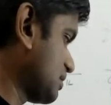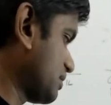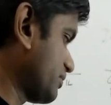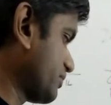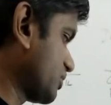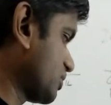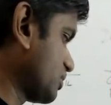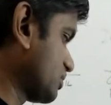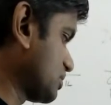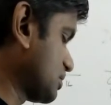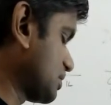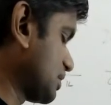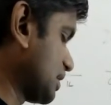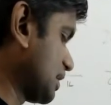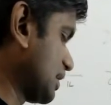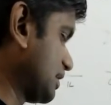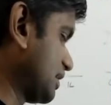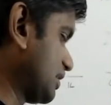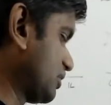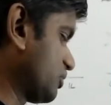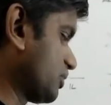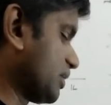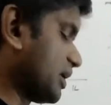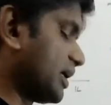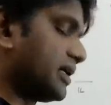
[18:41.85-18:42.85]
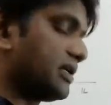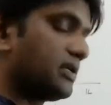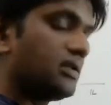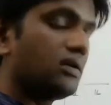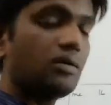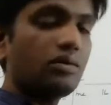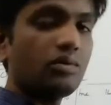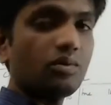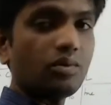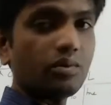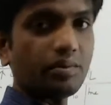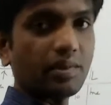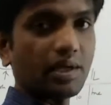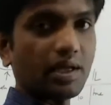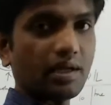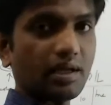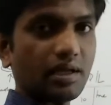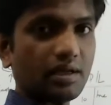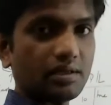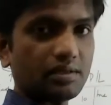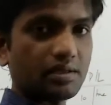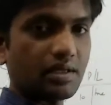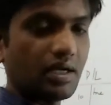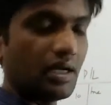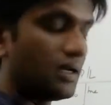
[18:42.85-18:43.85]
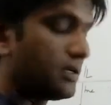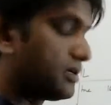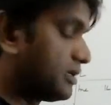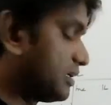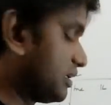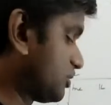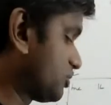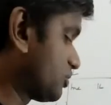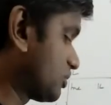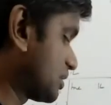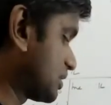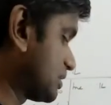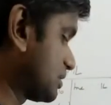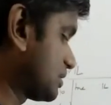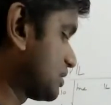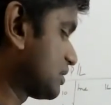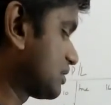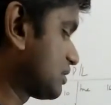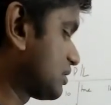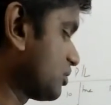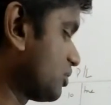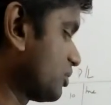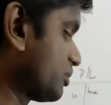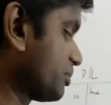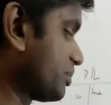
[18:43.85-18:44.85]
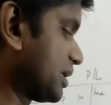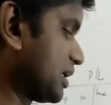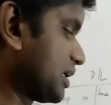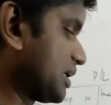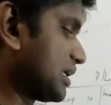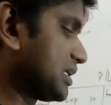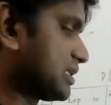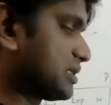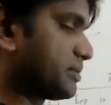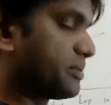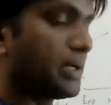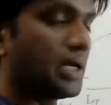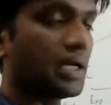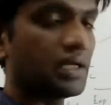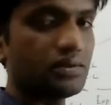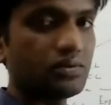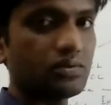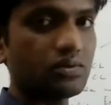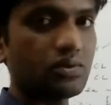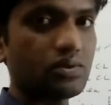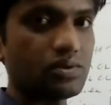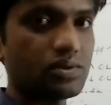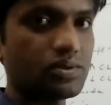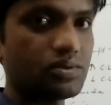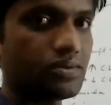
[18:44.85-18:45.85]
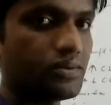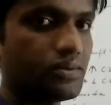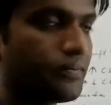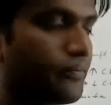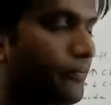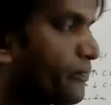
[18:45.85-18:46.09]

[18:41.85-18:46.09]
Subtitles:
Of course, I need to add the opening cash. I need to consider the opening cash balance also.